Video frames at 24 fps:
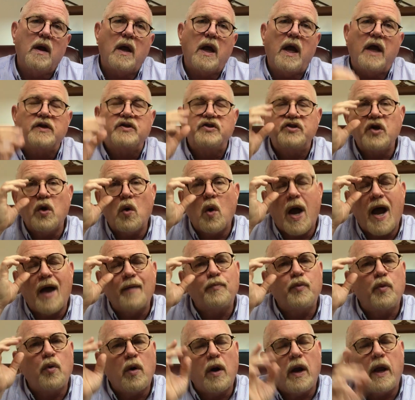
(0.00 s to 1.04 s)
And so I
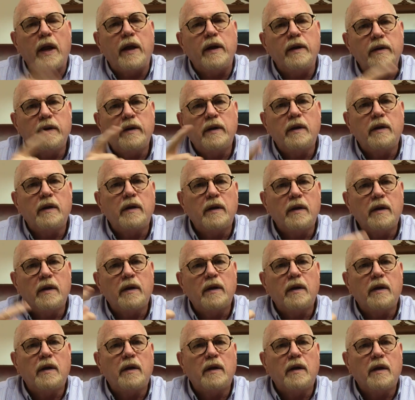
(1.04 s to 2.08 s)
pray
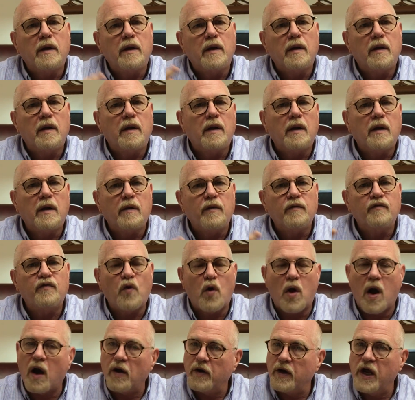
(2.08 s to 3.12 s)

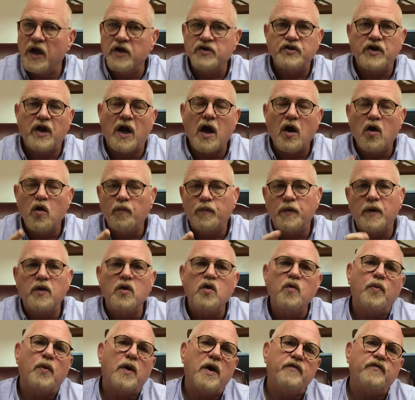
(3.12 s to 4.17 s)
for our nation. I hope that
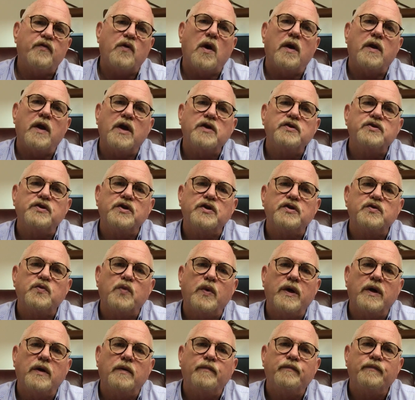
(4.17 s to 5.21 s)
you pray for our nation as
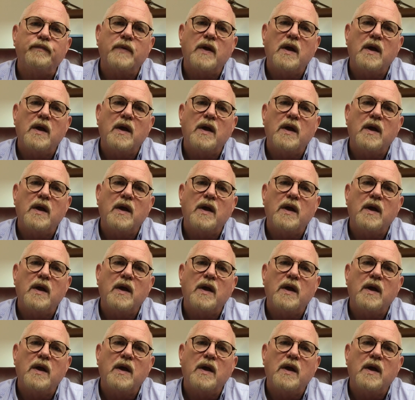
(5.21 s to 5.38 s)
well.